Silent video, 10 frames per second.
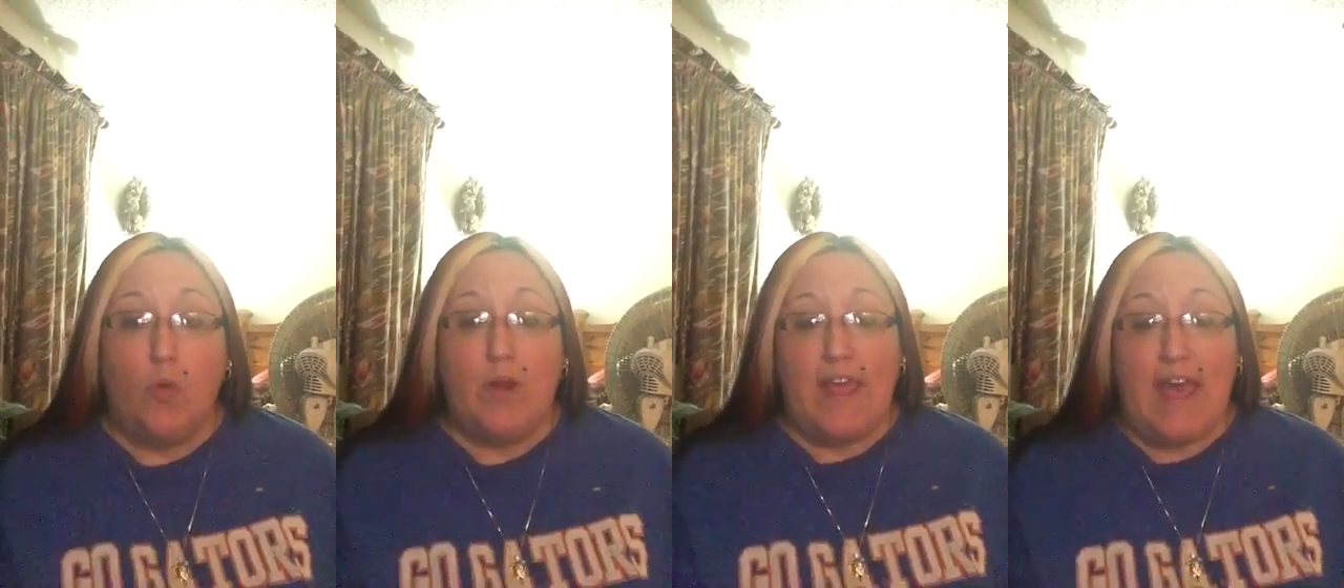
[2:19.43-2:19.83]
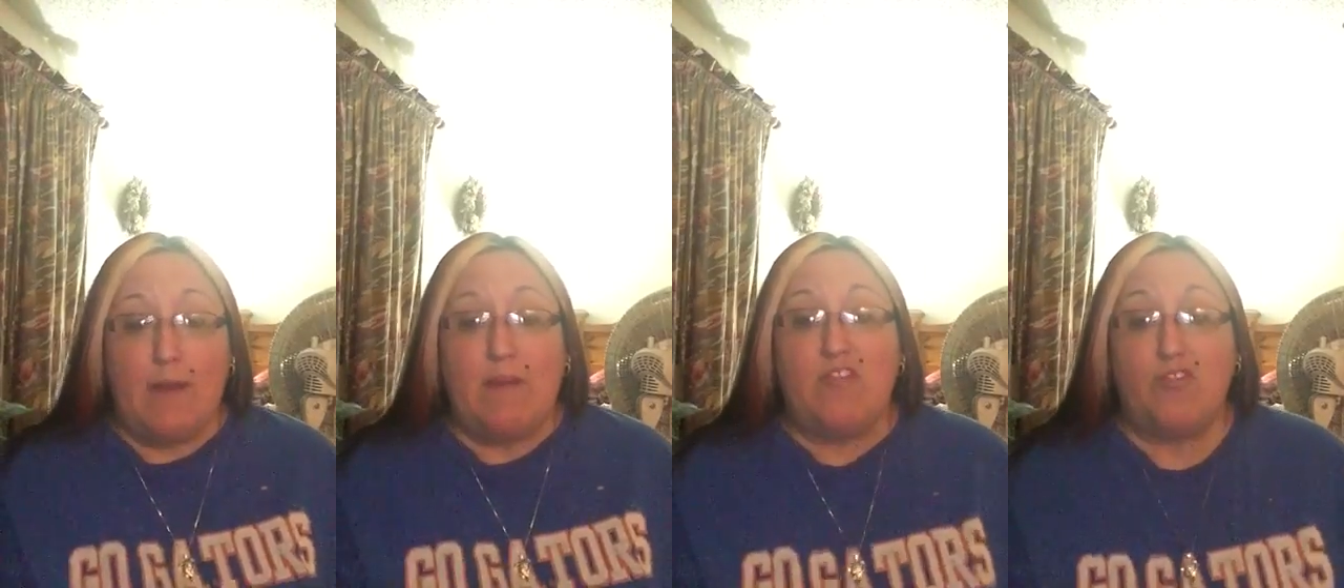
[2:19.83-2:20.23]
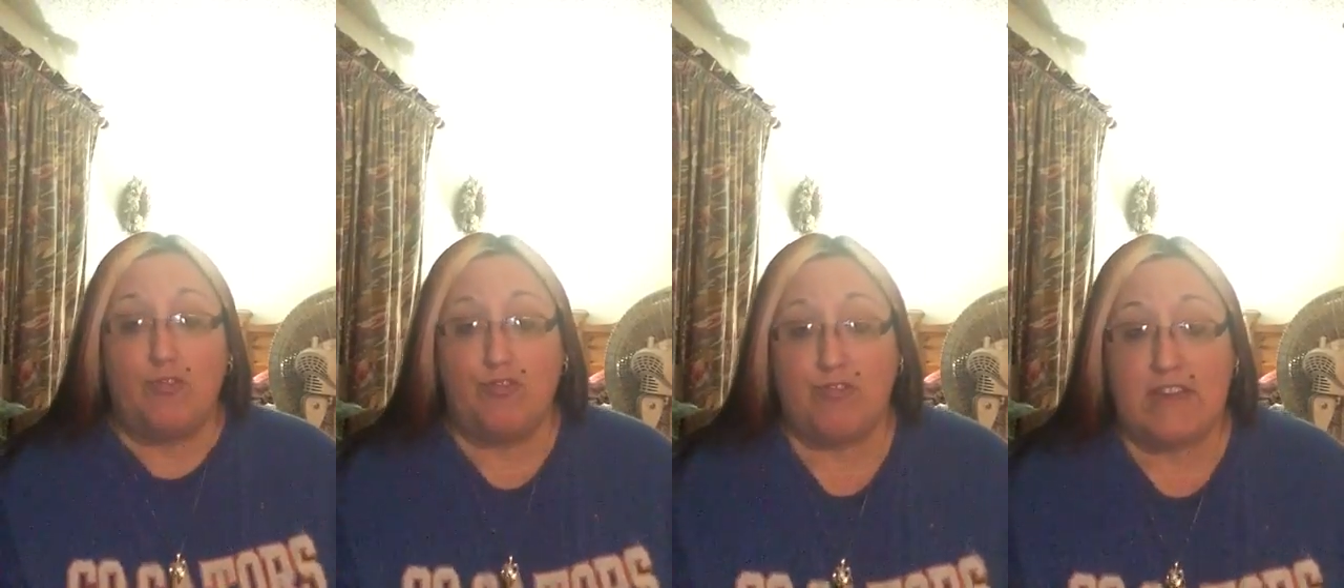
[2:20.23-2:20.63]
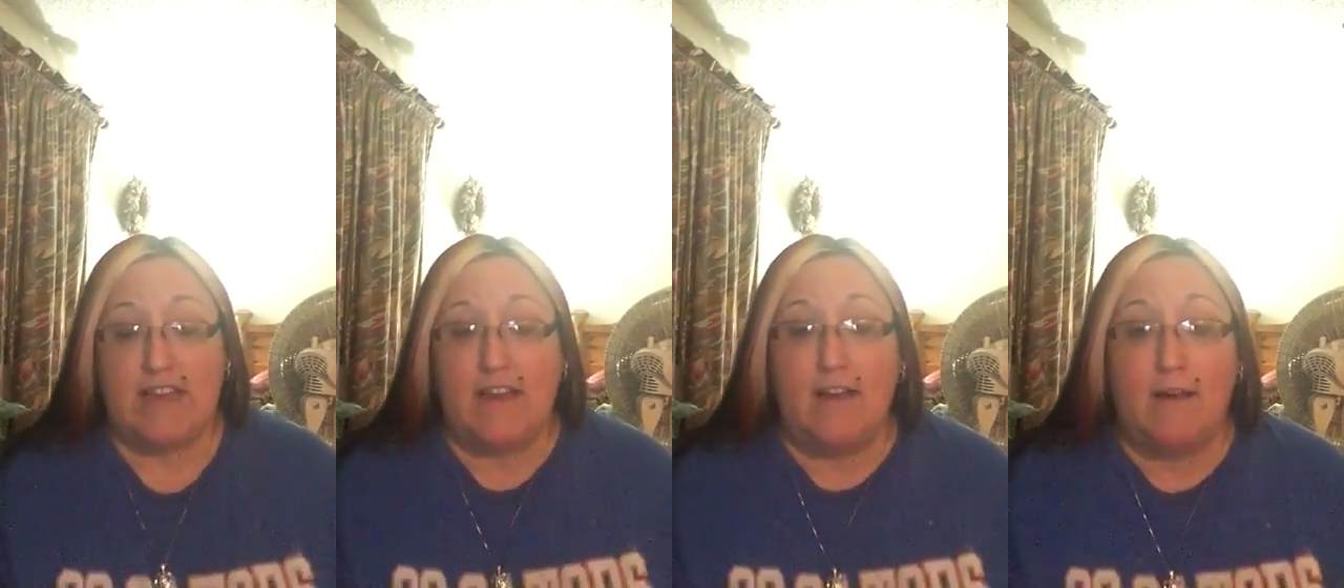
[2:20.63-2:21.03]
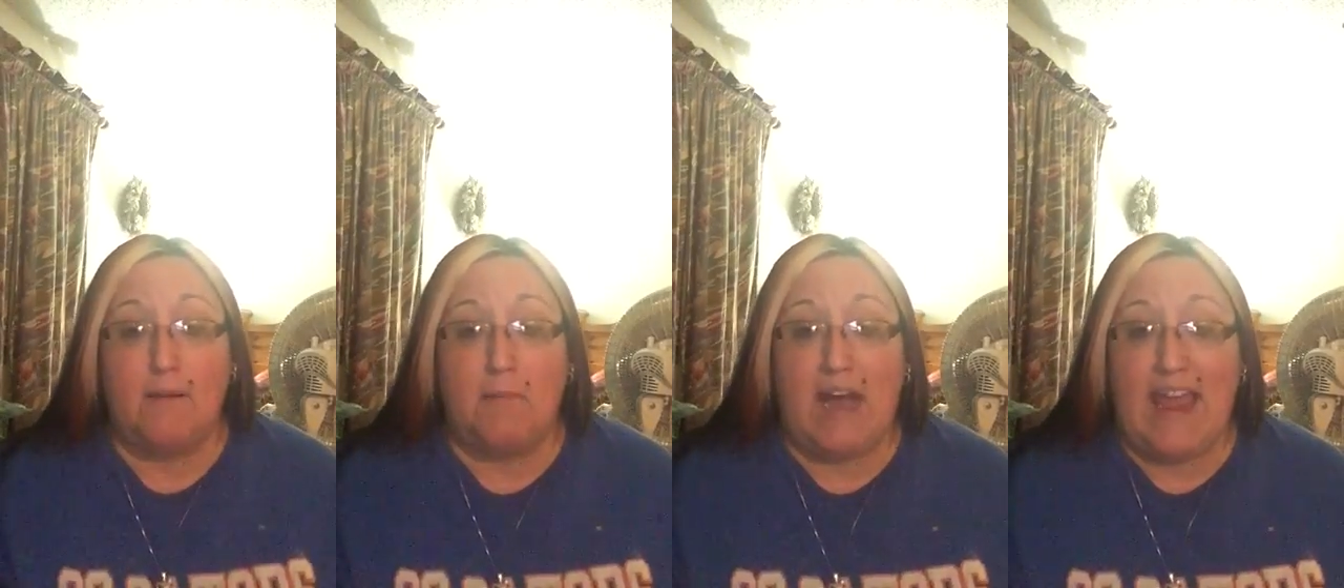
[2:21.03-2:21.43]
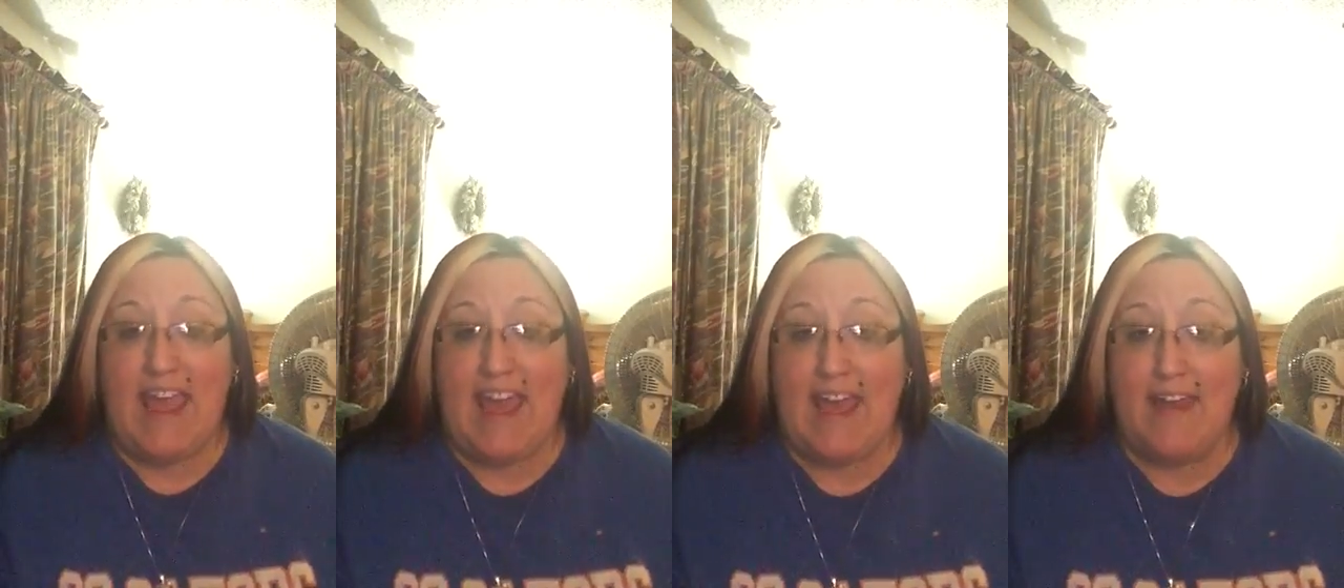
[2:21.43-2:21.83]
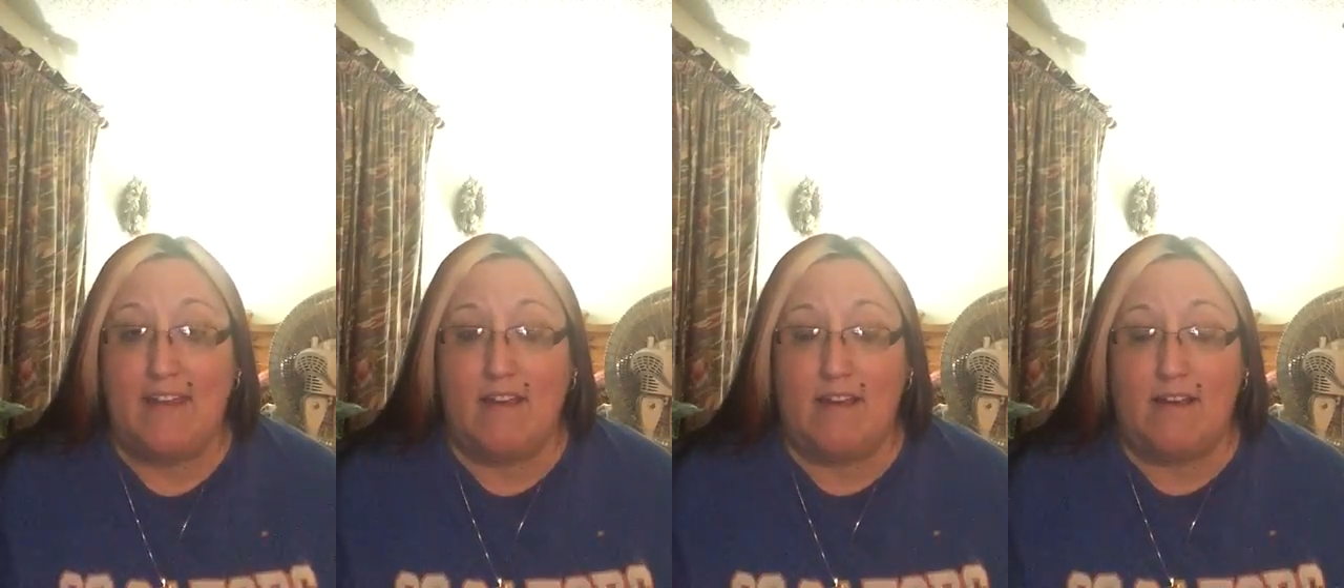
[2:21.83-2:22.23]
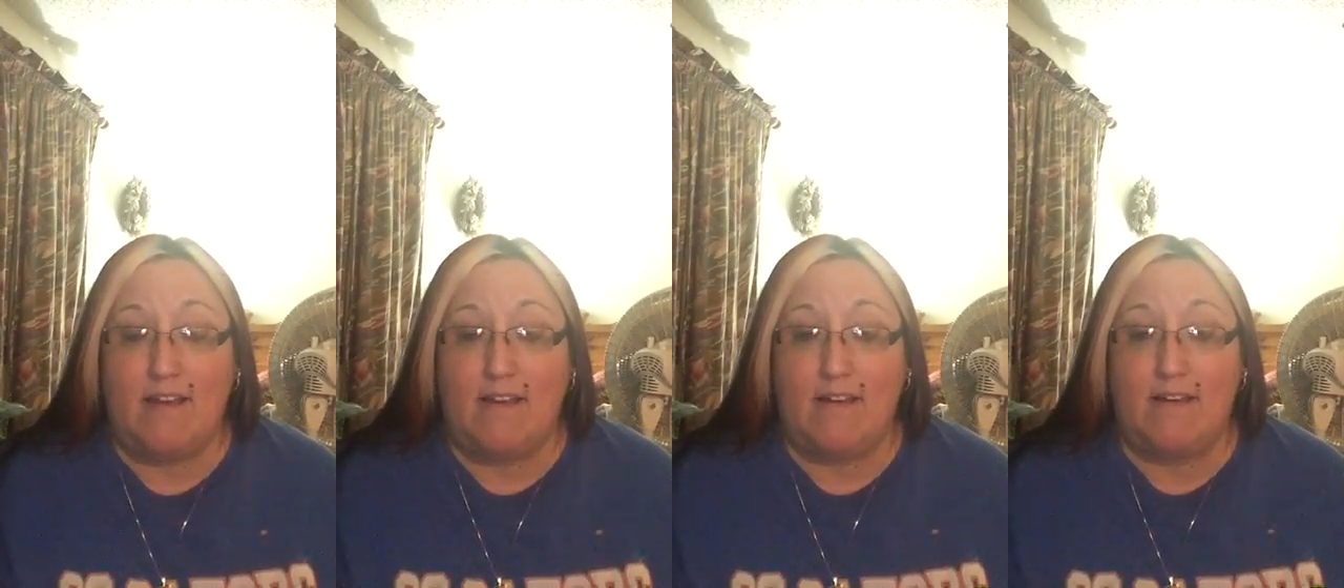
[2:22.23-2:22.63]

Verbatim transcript: when I had my surgery, um, I had uh,